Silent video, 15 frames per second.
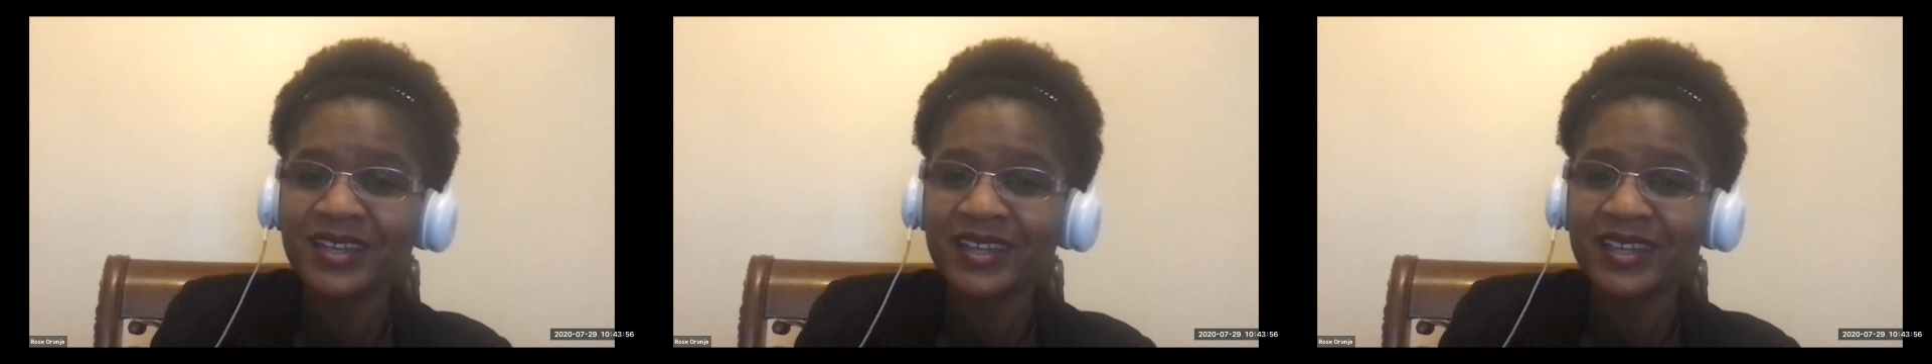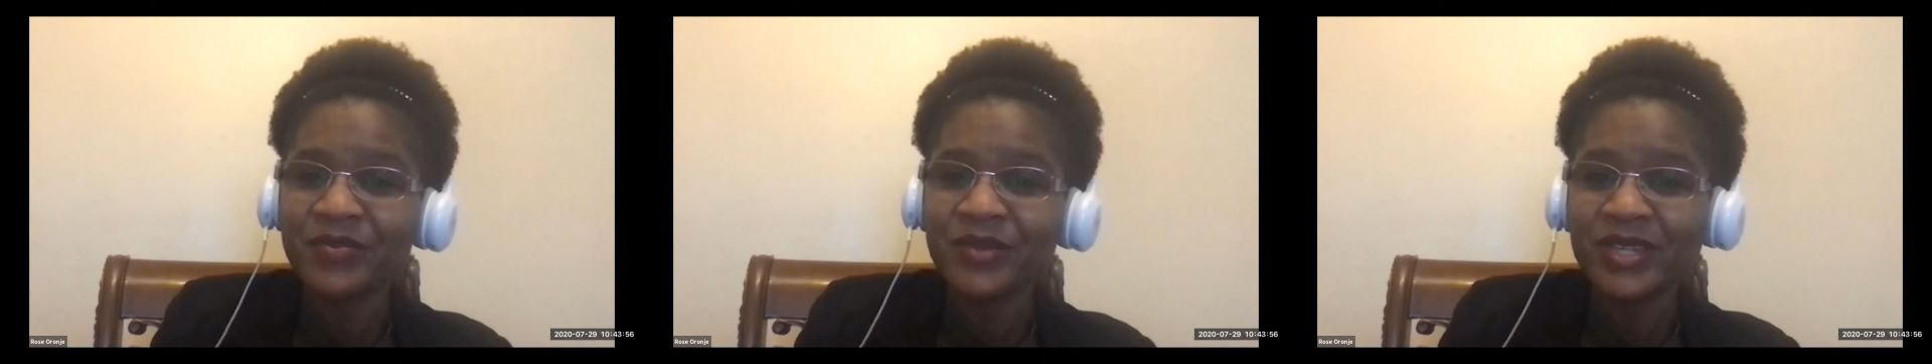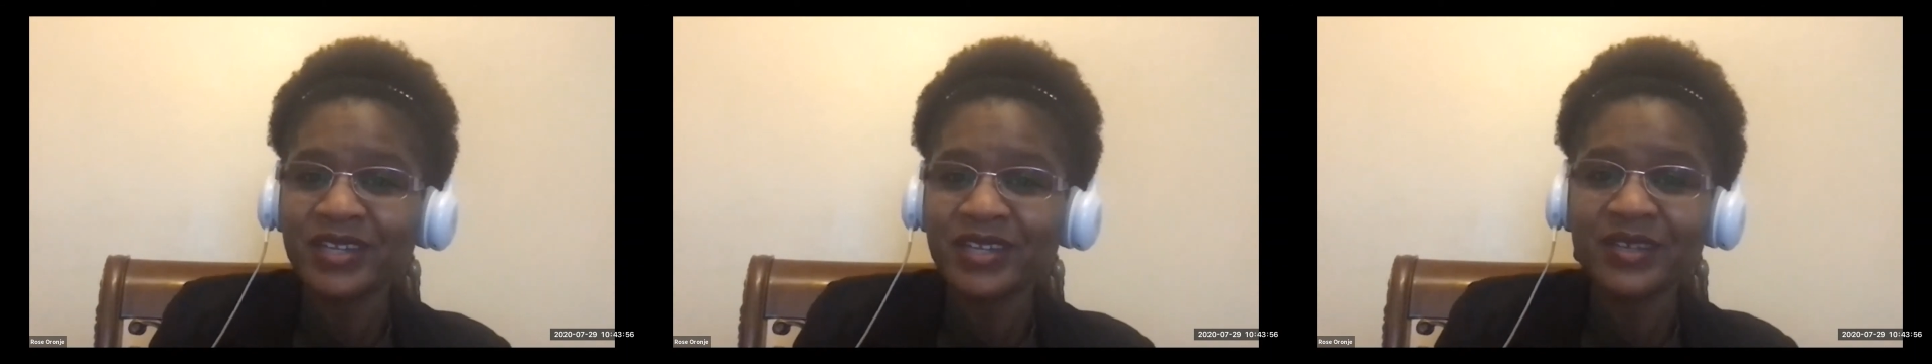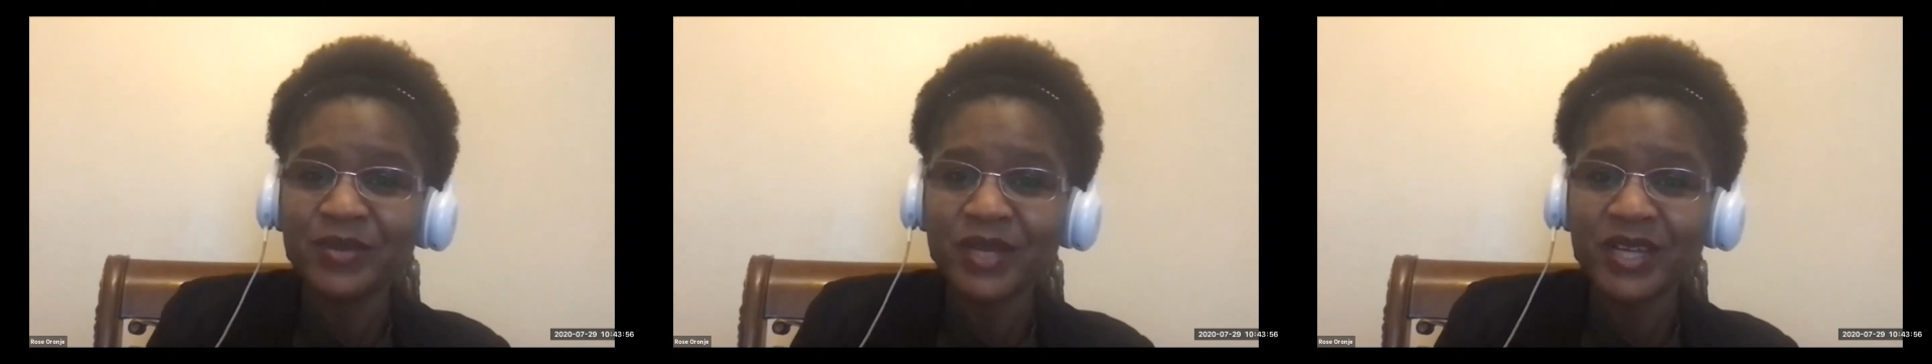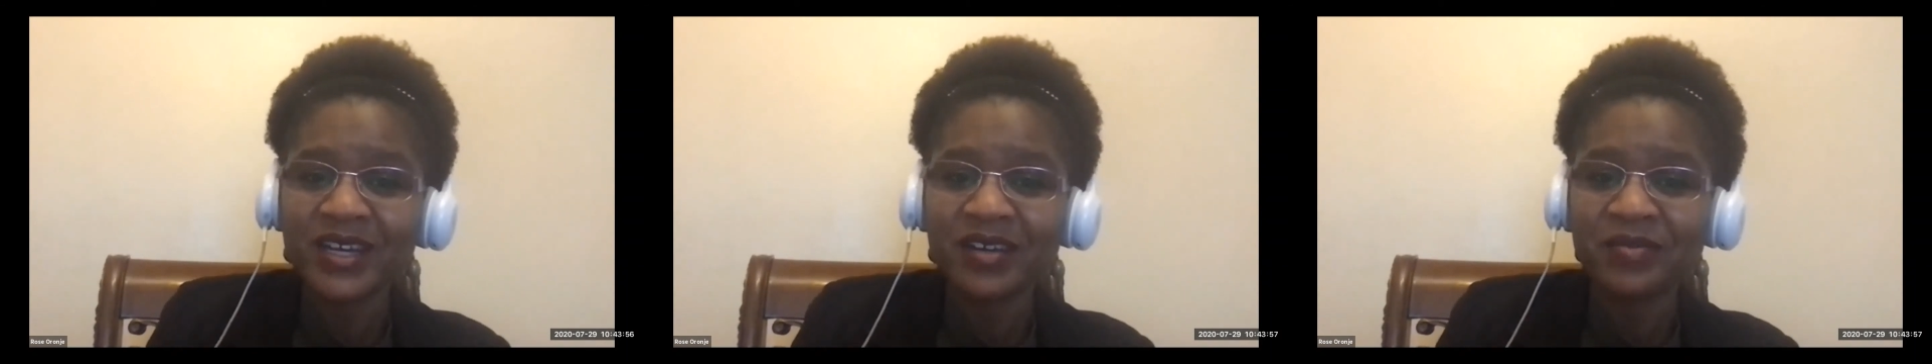immediately
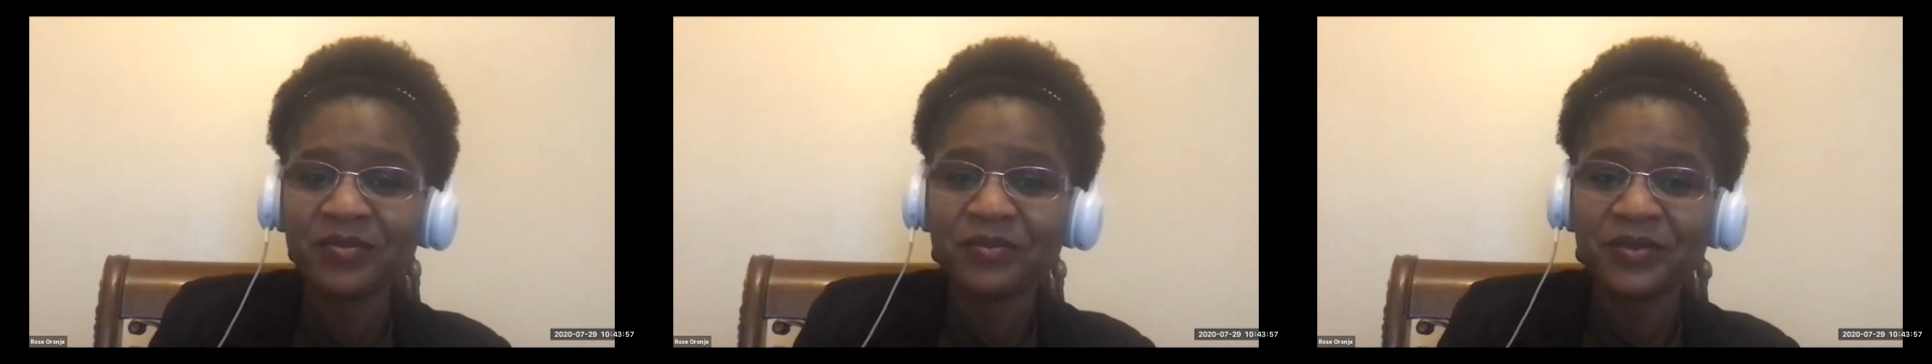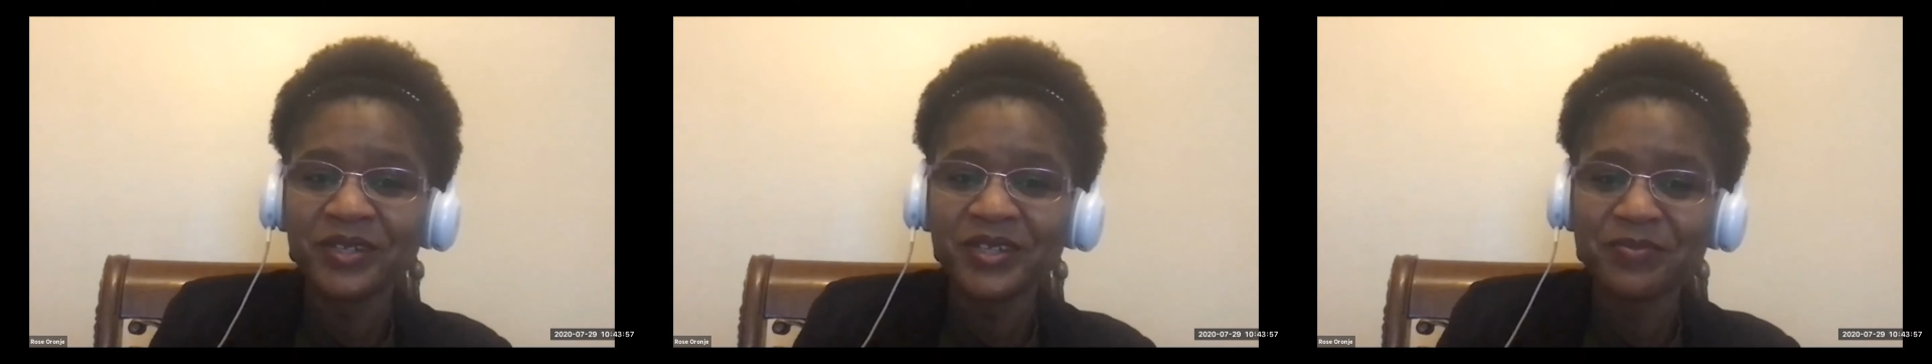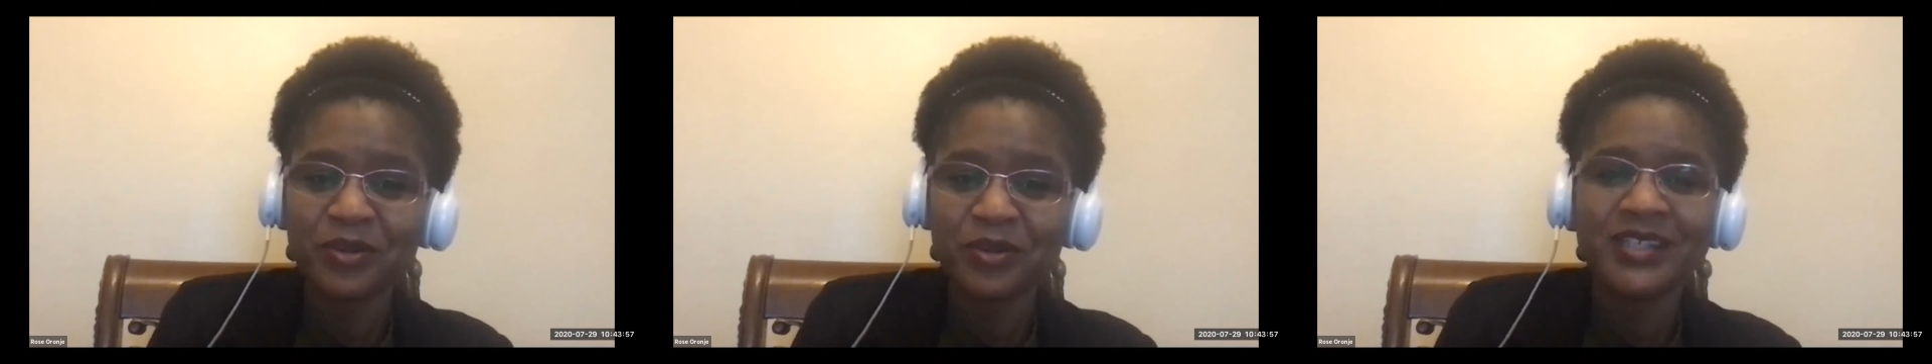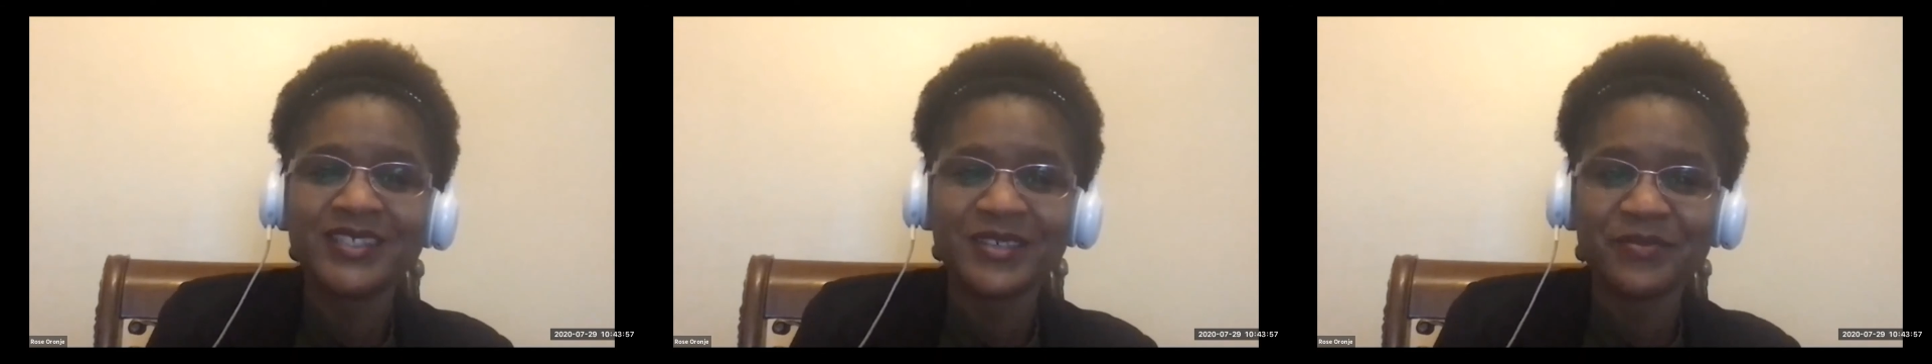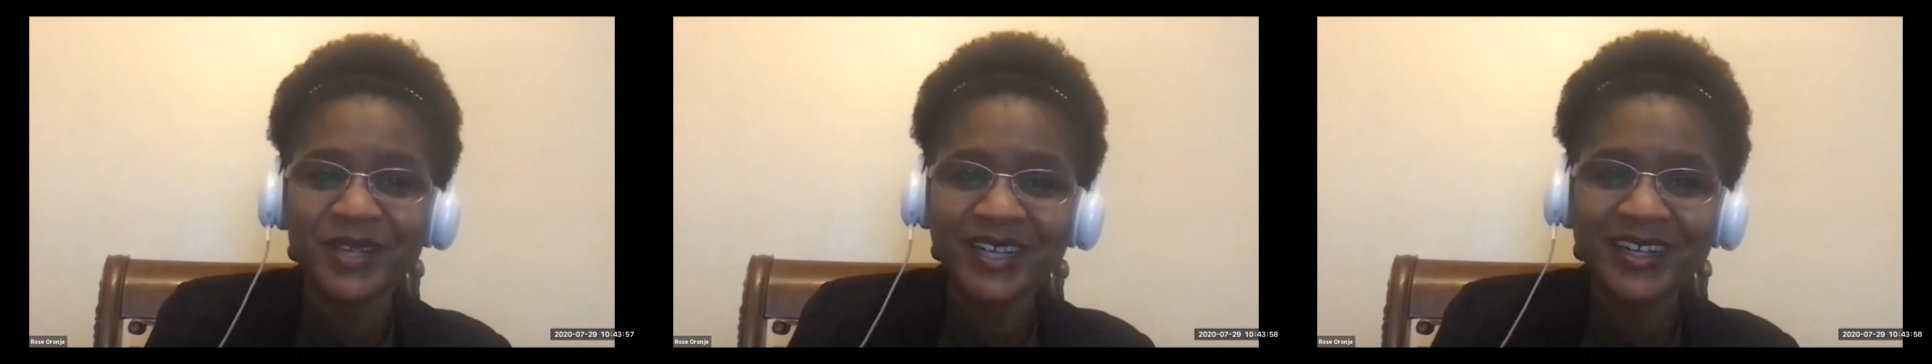become
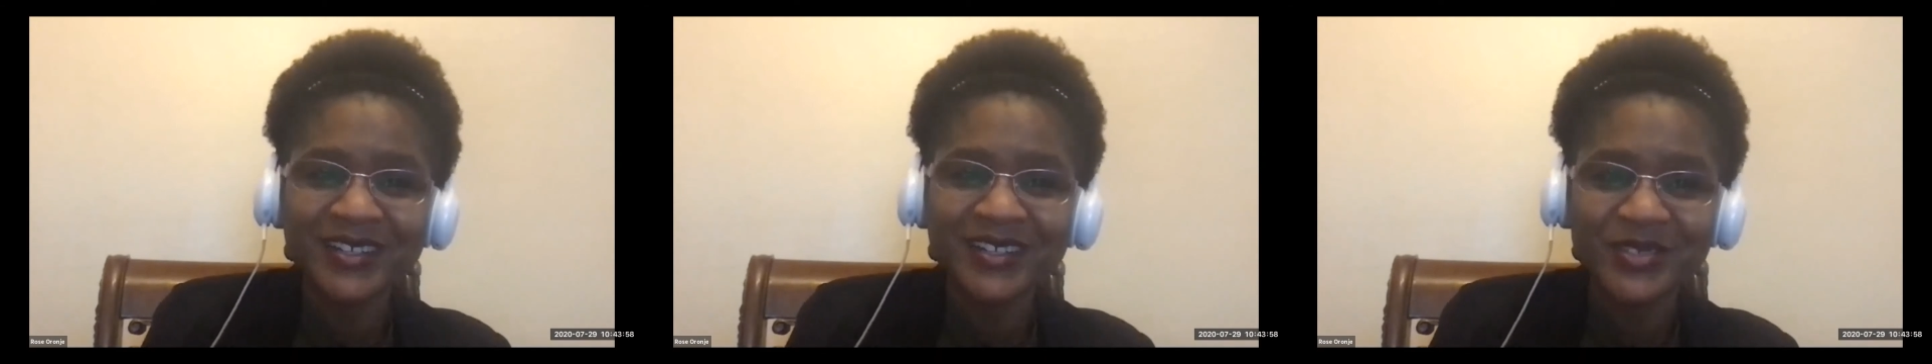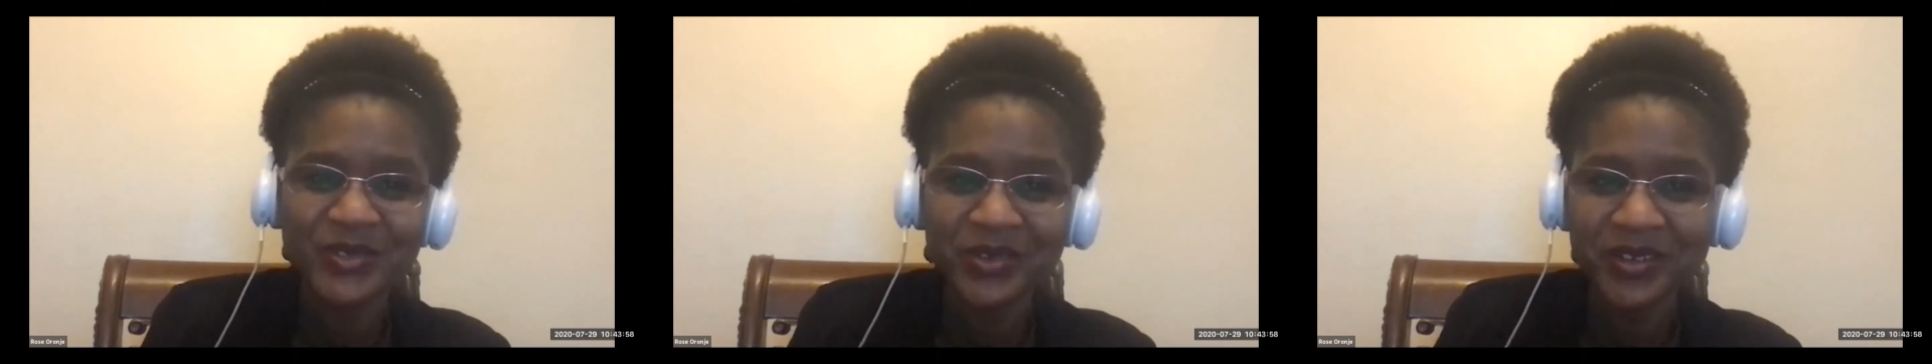policymakers.